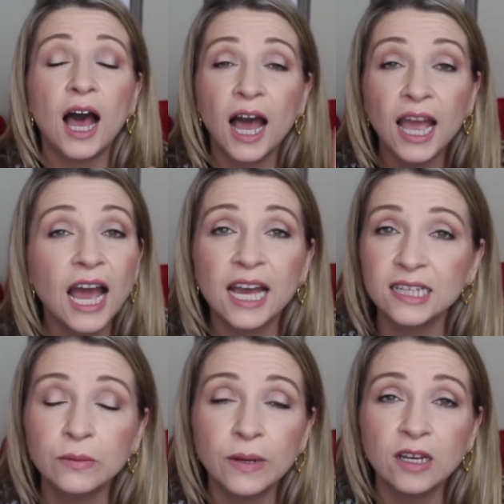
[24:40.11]
I
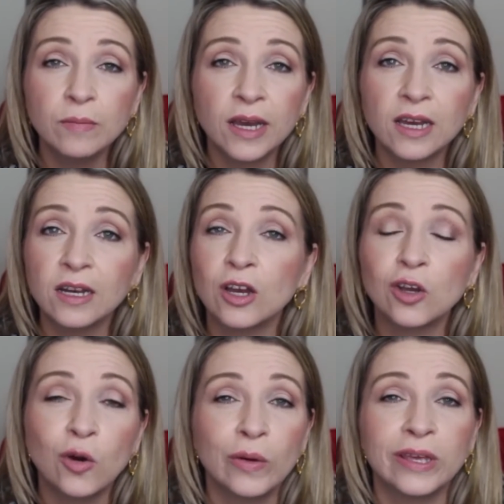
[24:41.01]
highly recommend
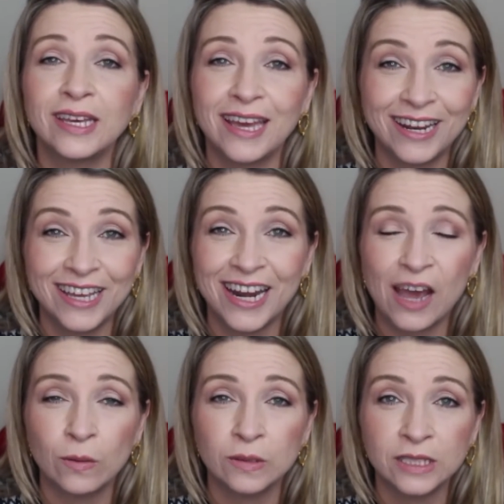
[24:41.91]
going and getting an
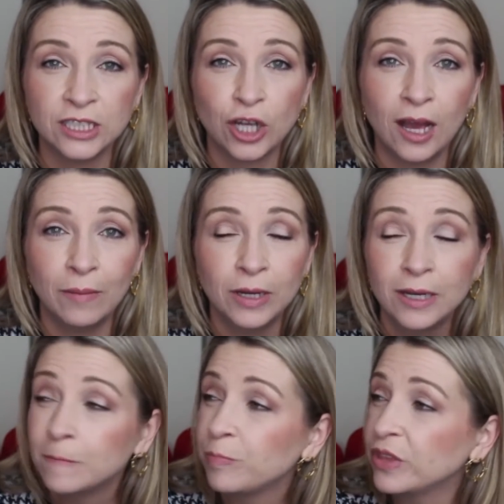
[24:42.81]
hourly job.
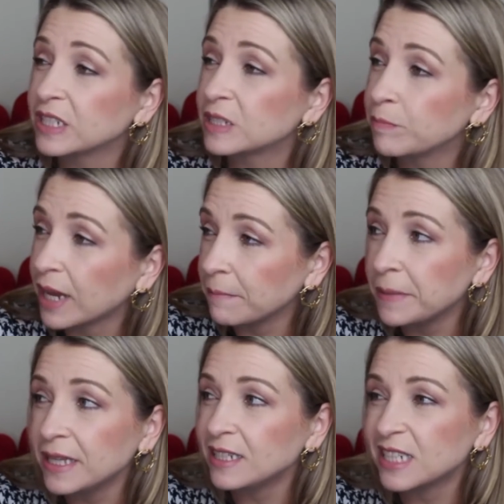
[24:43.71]
This might
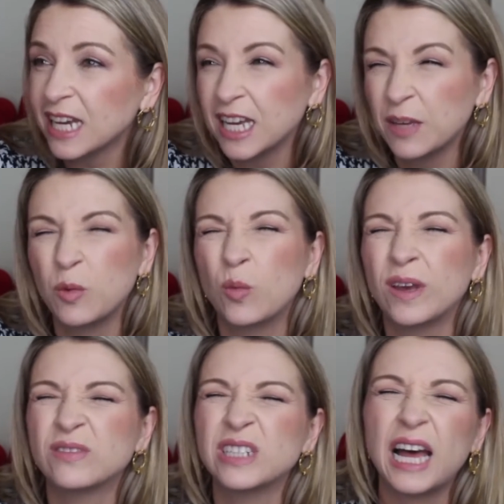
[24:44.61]
be the time we
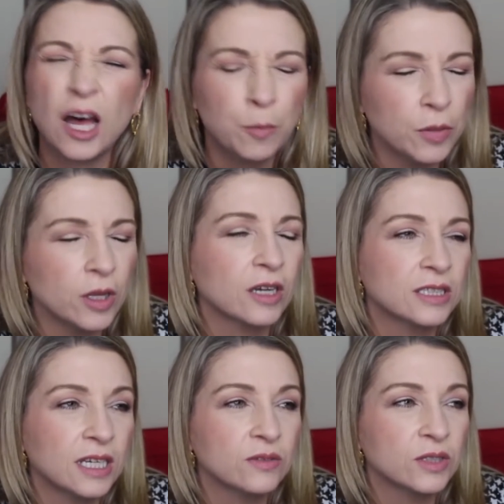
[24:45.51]
have to humble
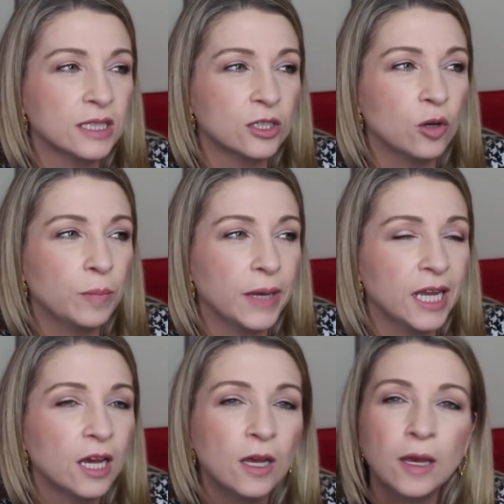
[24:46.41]
ourselves a little bit.
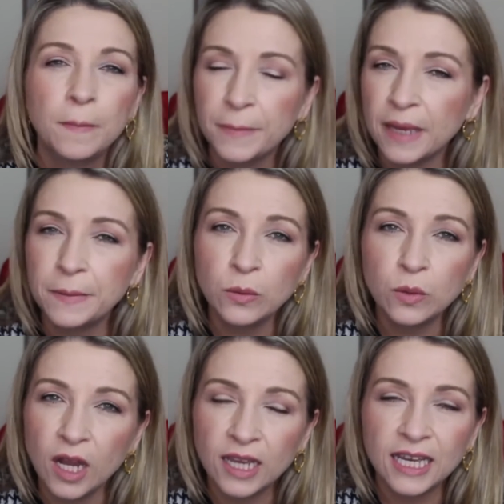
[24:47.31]
Maybe we're
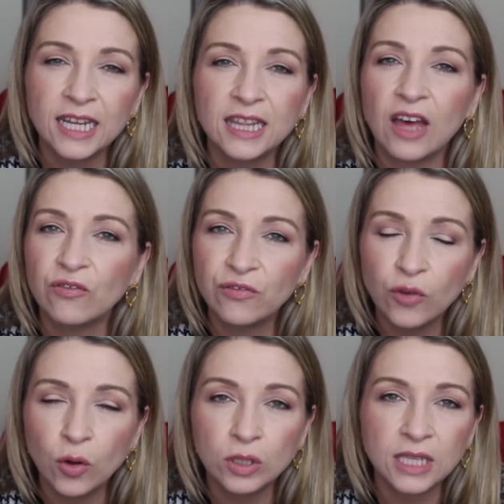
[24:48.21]
not getting that
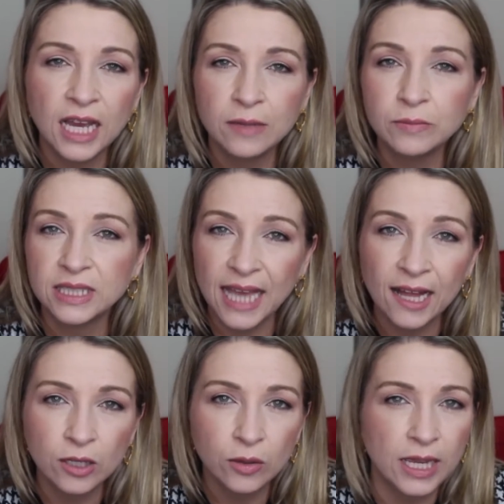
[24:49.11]
full-time
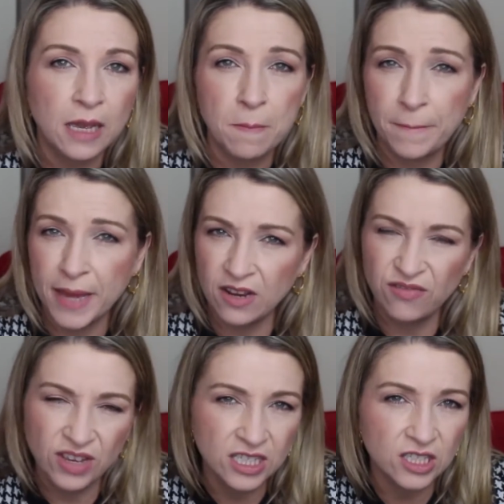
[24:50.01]
salary,
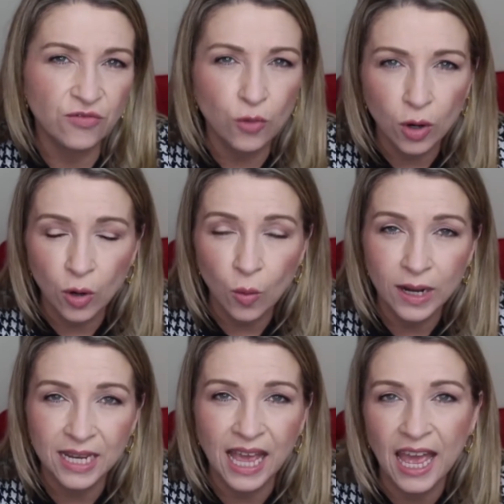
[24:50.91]
benefits,
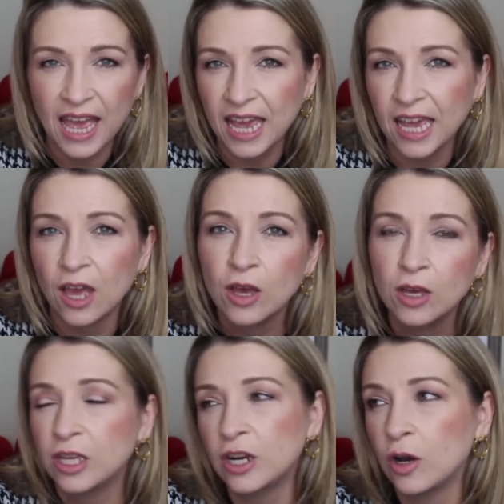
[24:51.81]

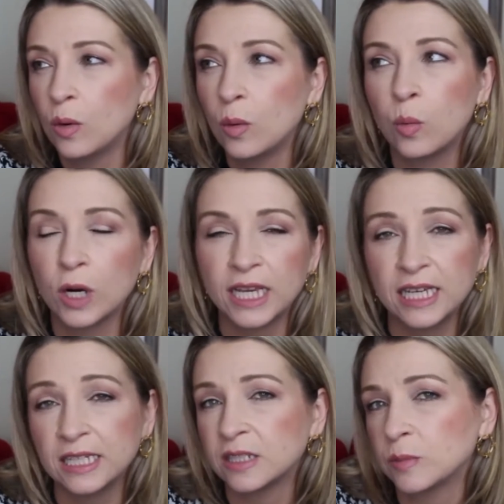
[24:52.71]
401k, working
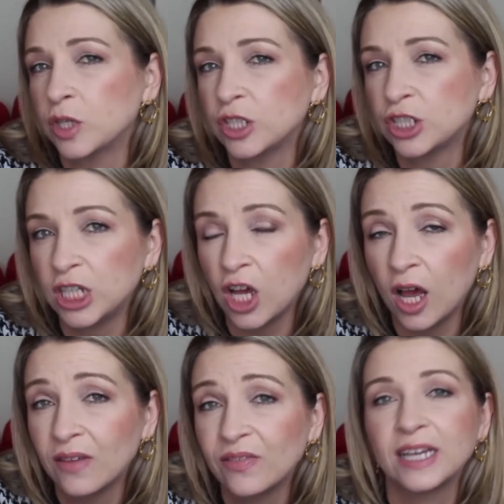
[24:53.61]
in some cushy
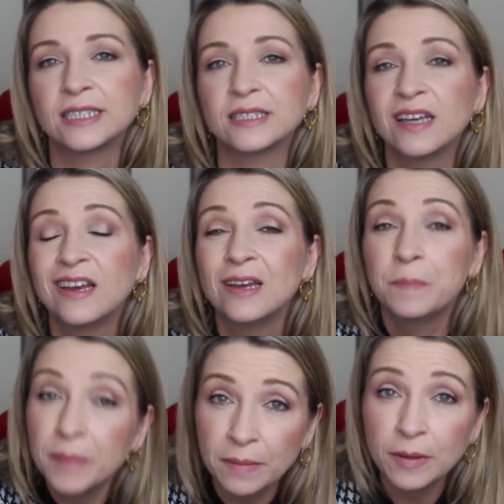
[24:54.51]
office.
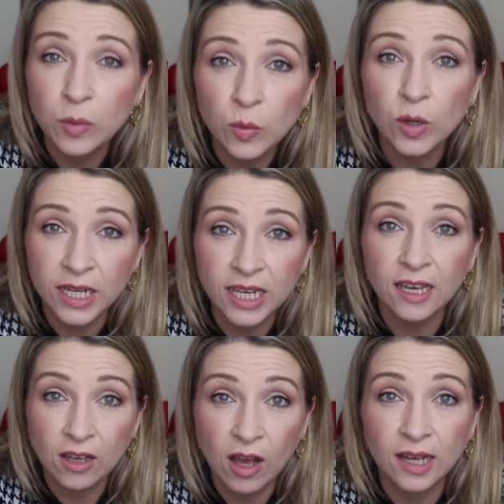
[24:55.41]
Maybe we're working
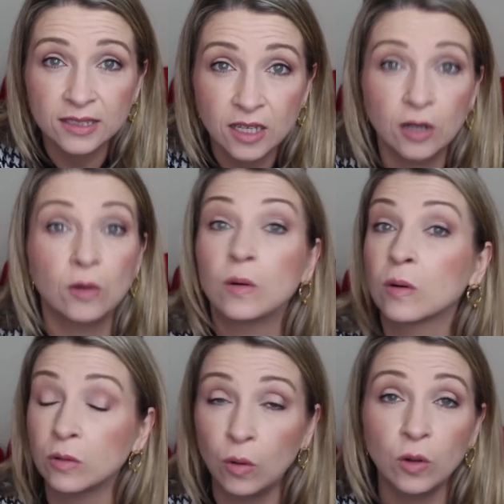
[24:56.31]
at Costco
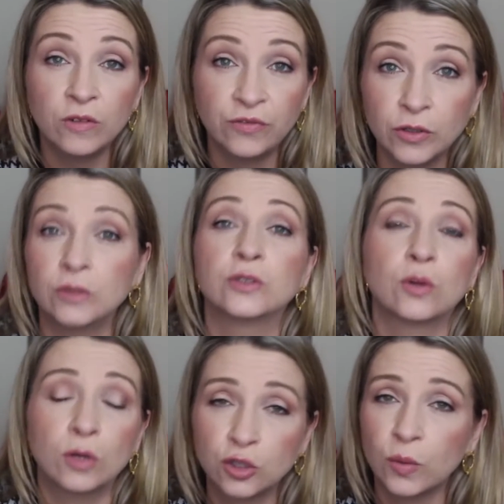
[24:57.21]
or Whole Foods
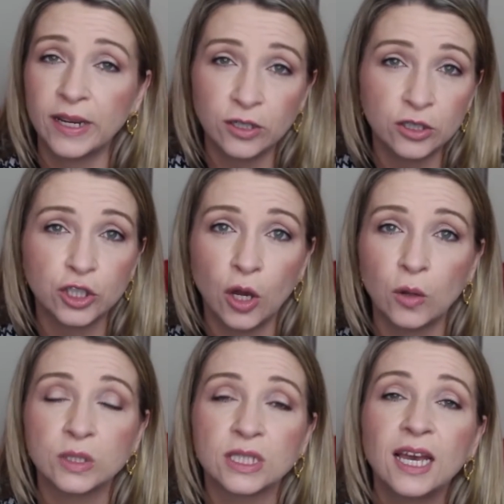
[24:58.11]
or Trader
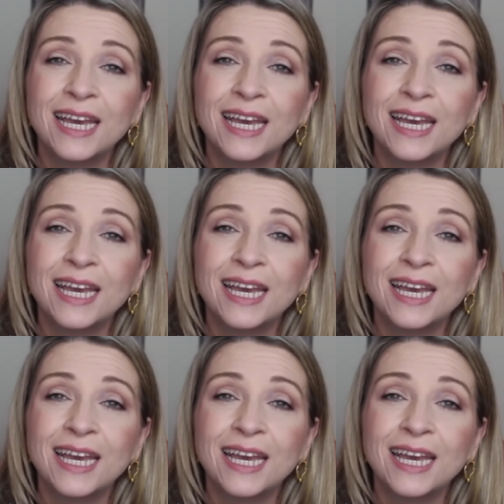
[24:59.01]
Joe's.